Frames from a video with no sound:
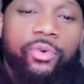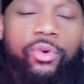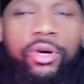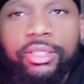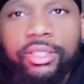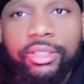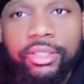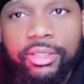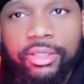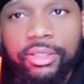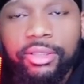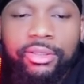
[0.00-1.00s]

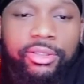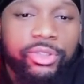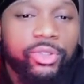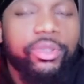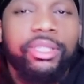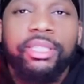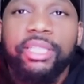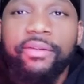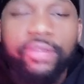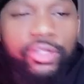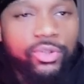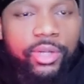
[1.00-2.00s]
to
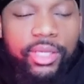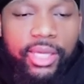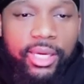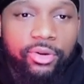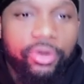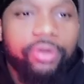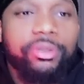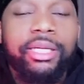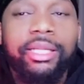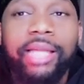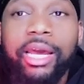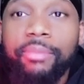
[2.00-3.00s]
27, 28. You get what I'm saying? A
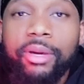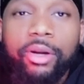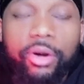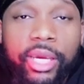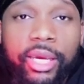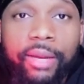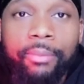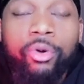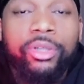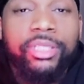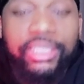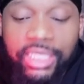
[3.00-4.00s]
lot of men are getting more
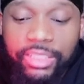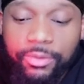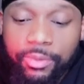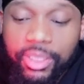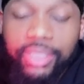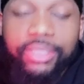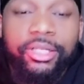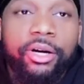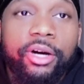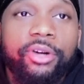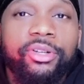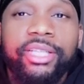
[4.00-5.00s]
successful because they're
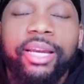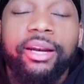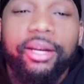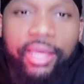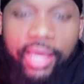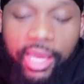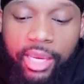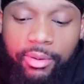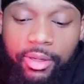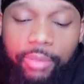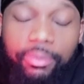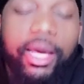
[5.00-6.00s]
understanding the game and
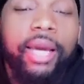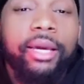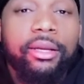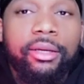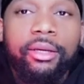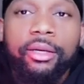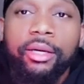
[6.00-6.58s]
applying it.